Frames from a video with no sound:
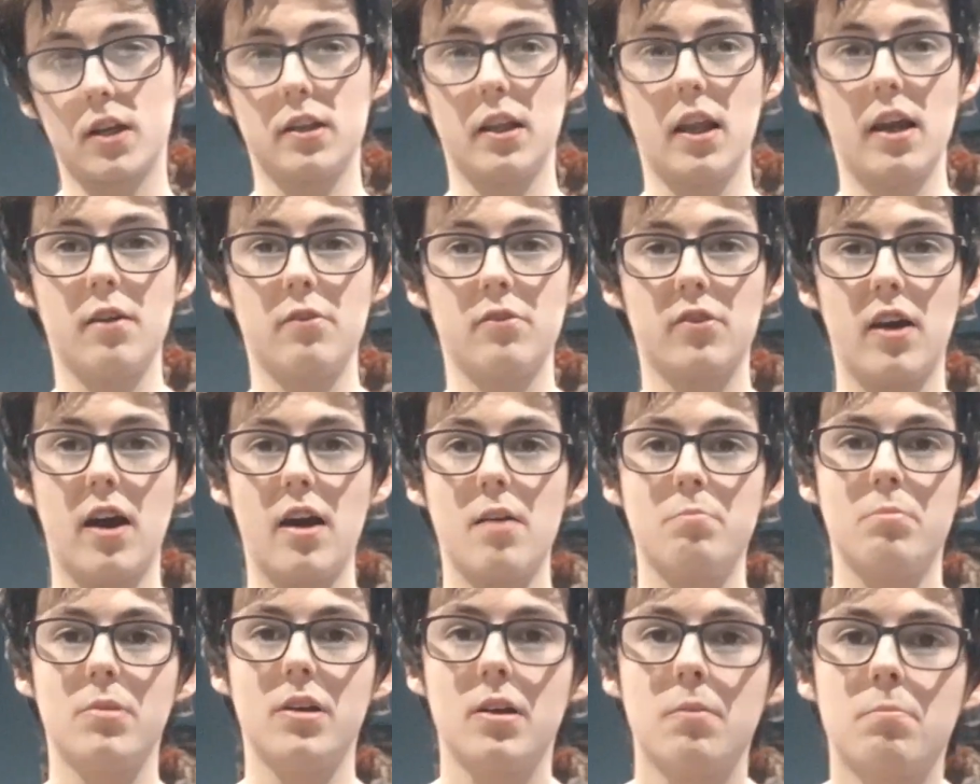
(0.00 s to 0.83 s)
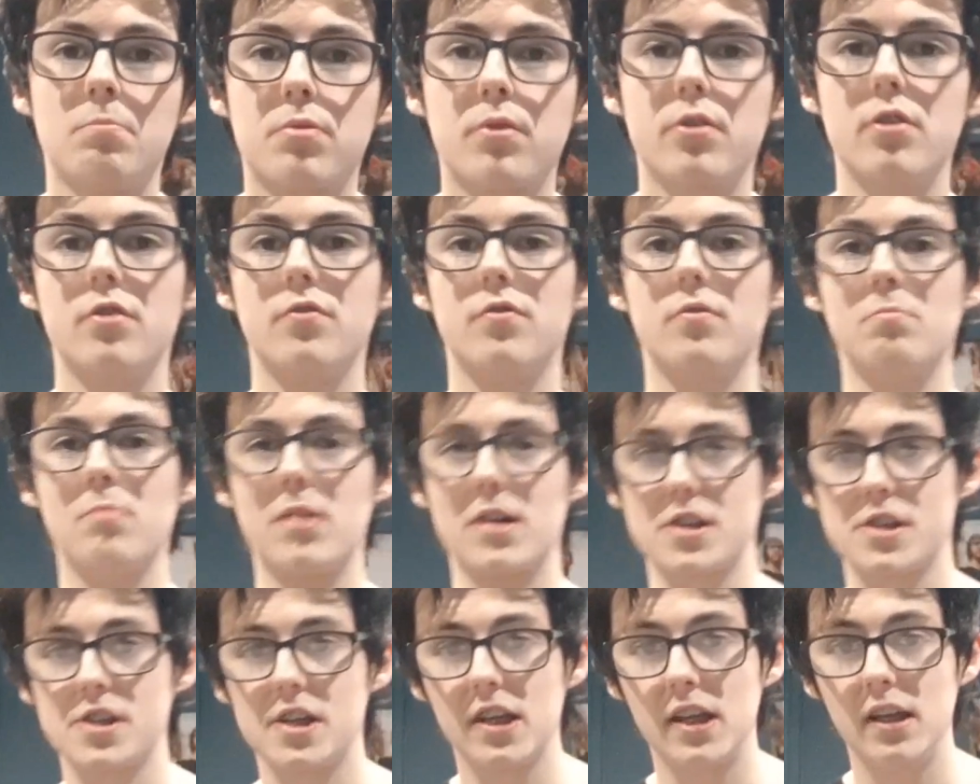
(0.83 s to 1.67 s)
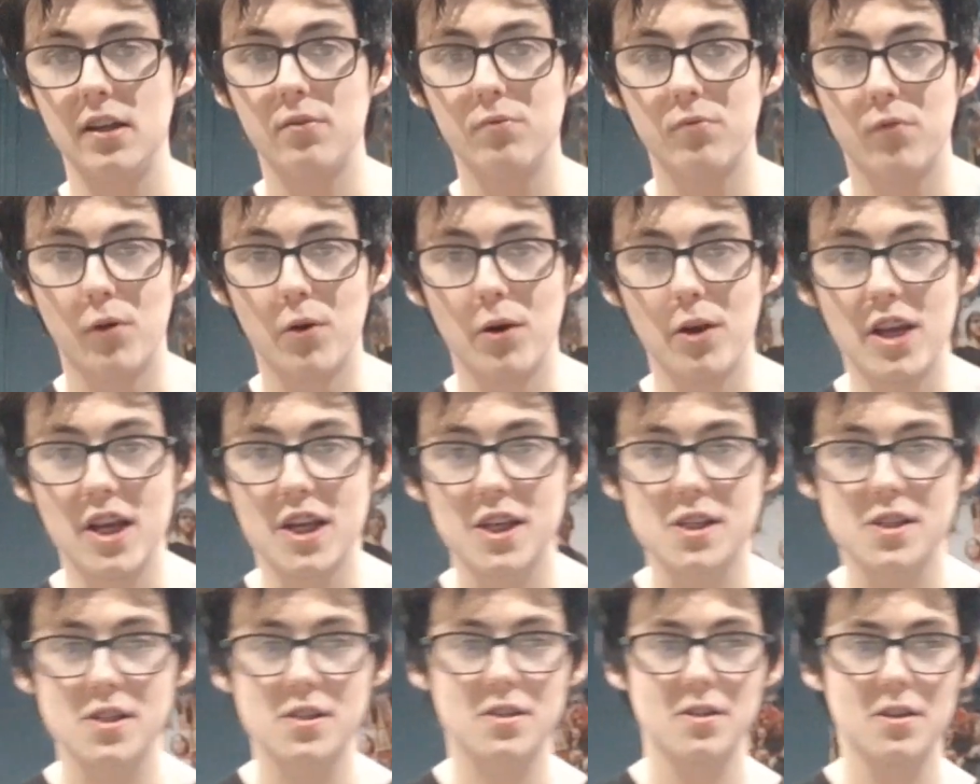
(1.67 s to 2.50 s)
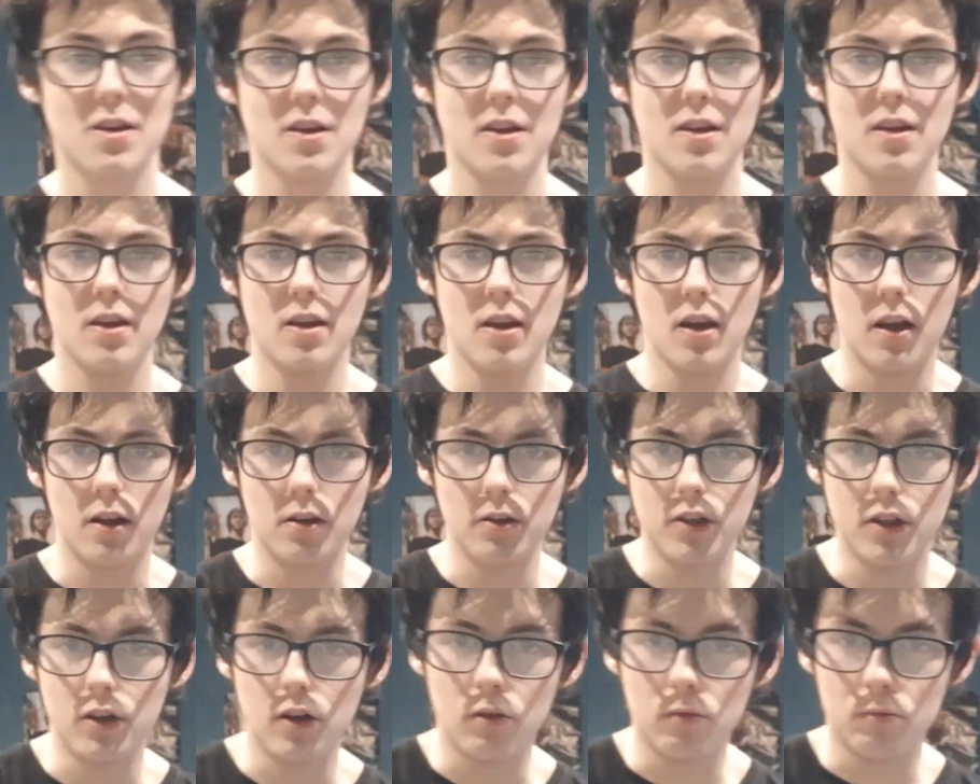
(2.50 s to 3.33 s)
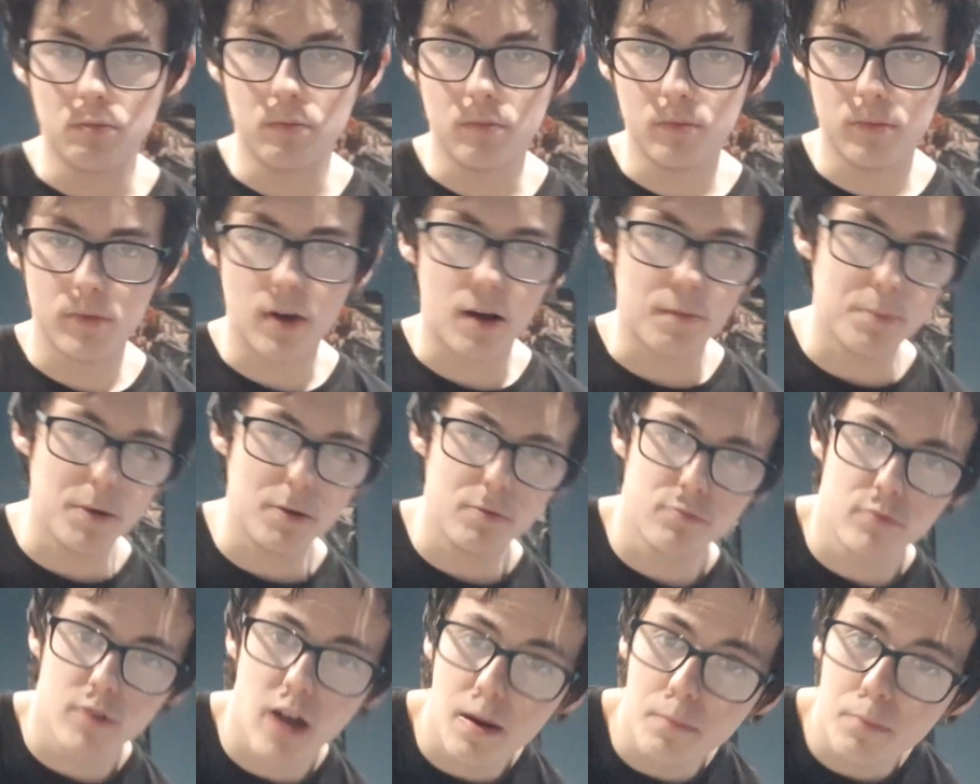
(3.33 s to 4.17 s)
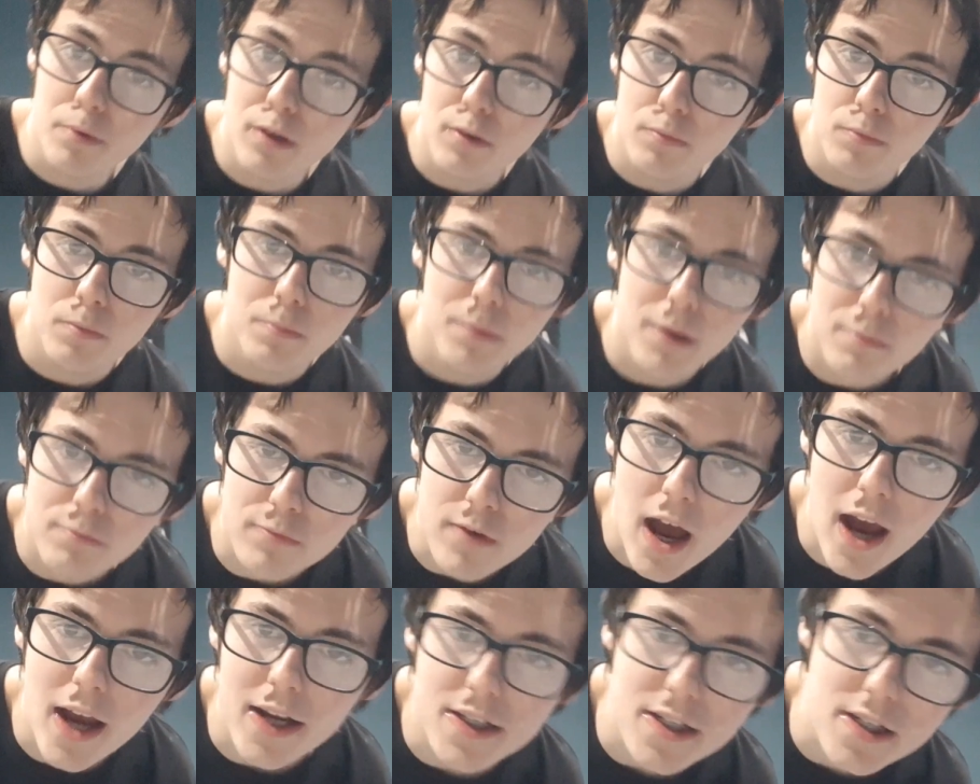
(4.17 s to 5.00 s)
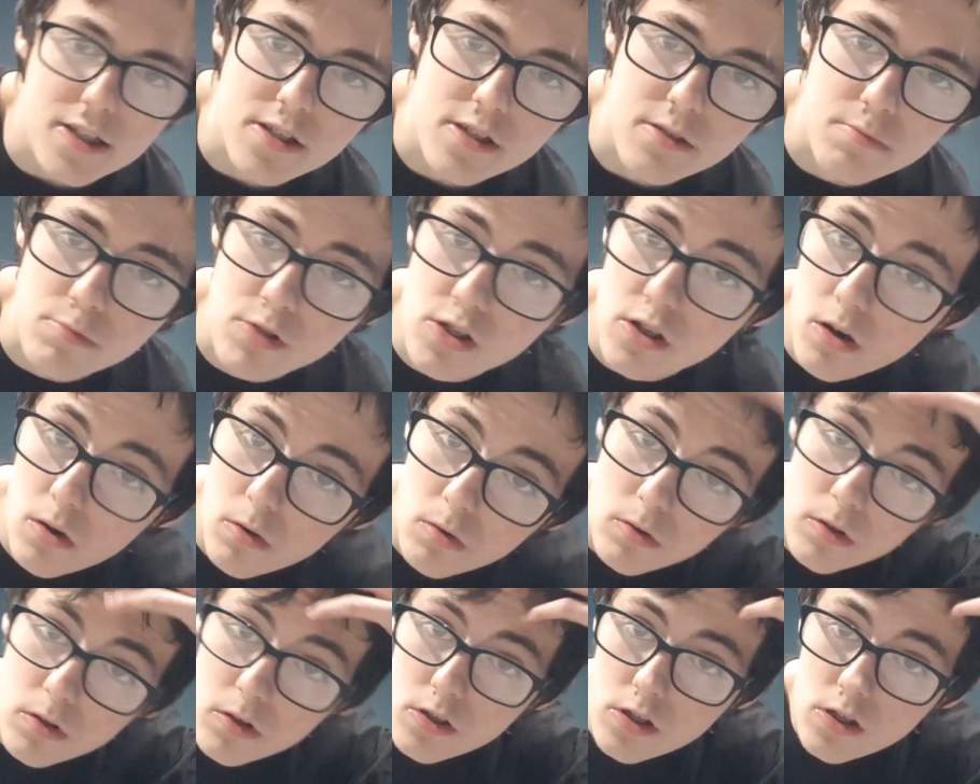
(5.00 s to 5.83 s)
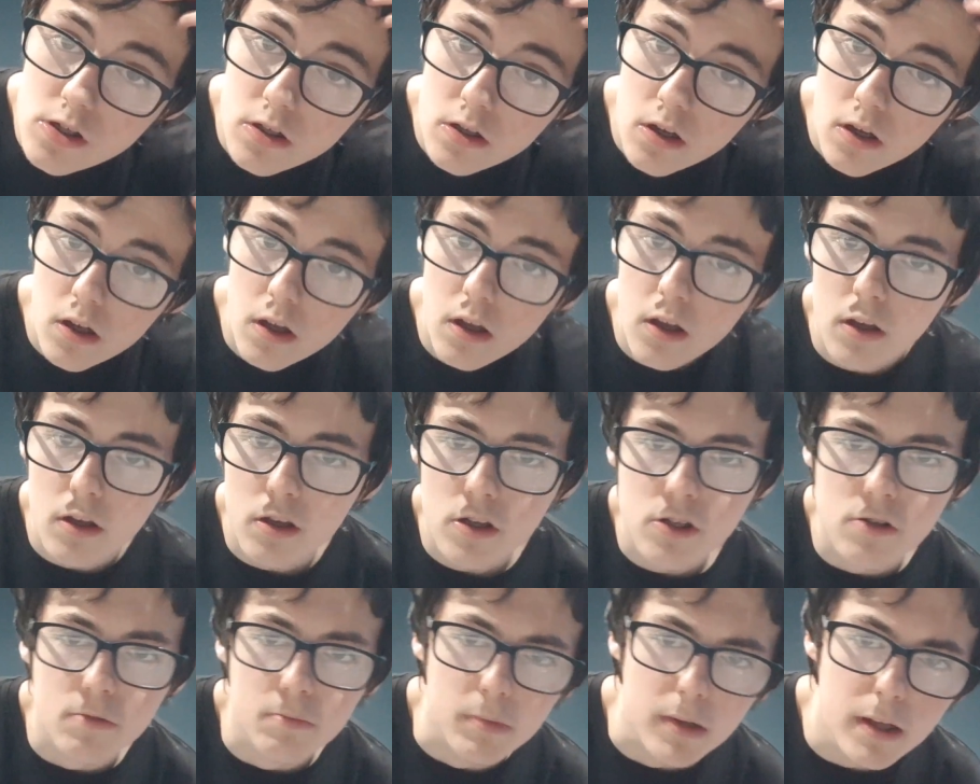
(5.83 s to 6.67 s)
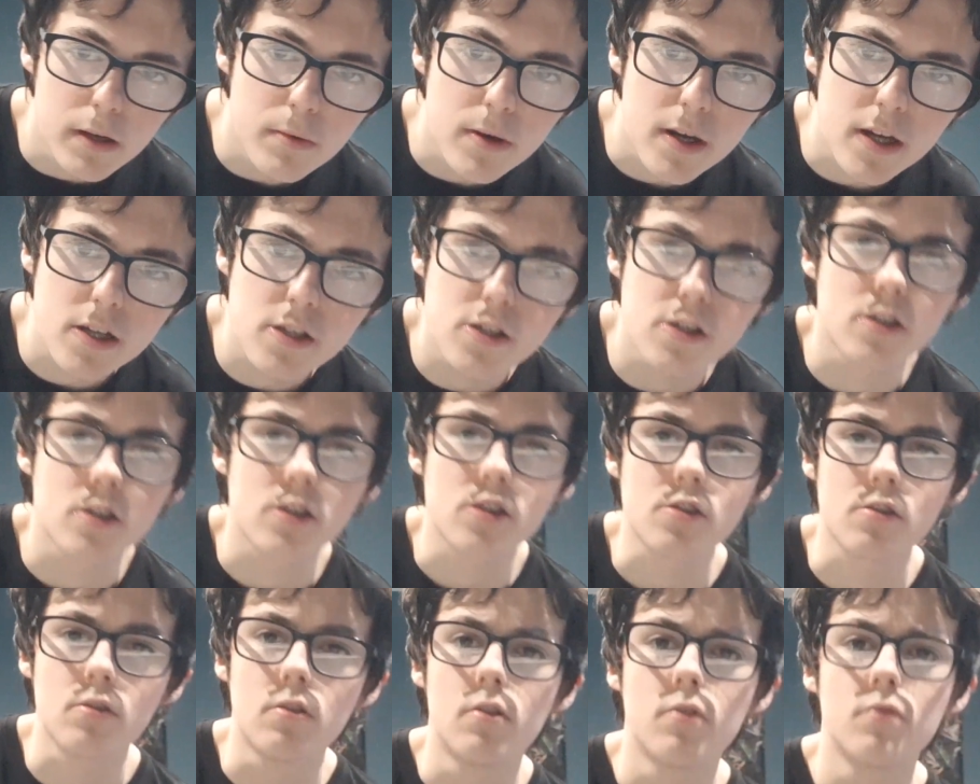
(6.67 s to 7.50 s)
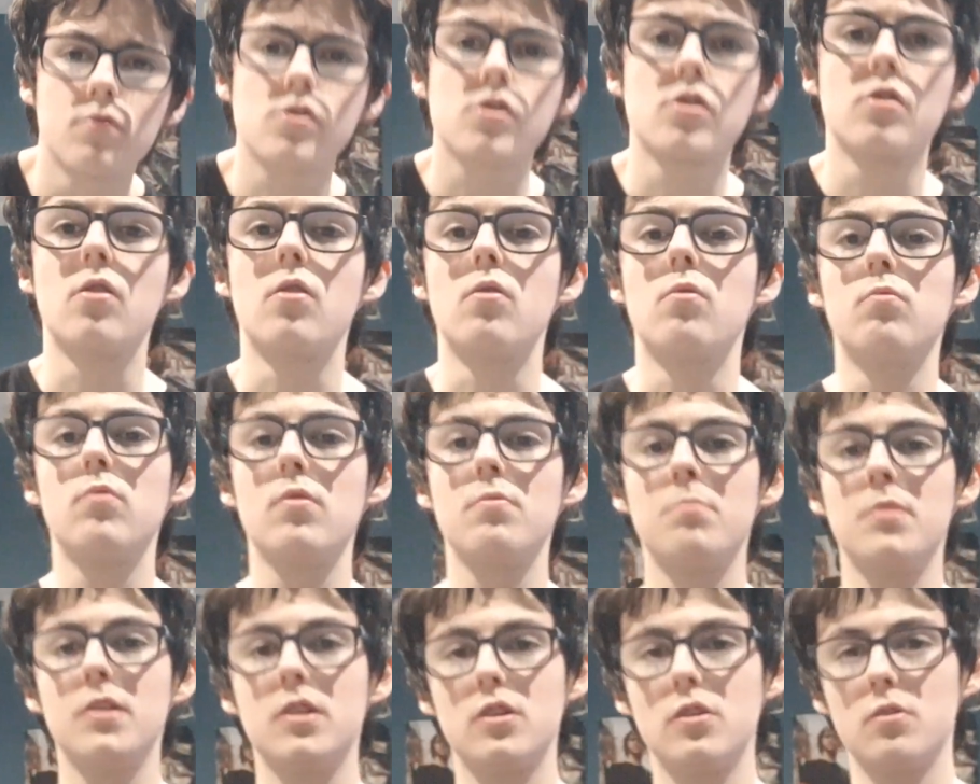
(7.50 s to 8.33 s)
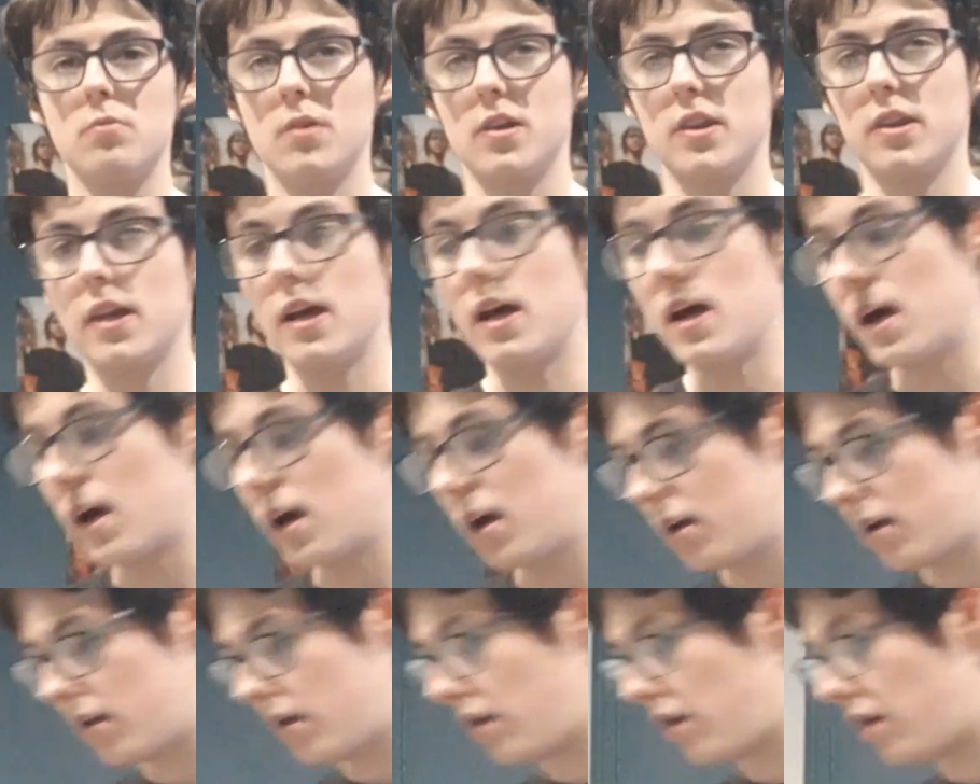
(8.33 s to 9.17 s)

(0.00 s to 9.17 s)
Like, I've been improving my singing voice, and you know, I've even been writing some songs, some lyrics and stuff. So we've been doing that.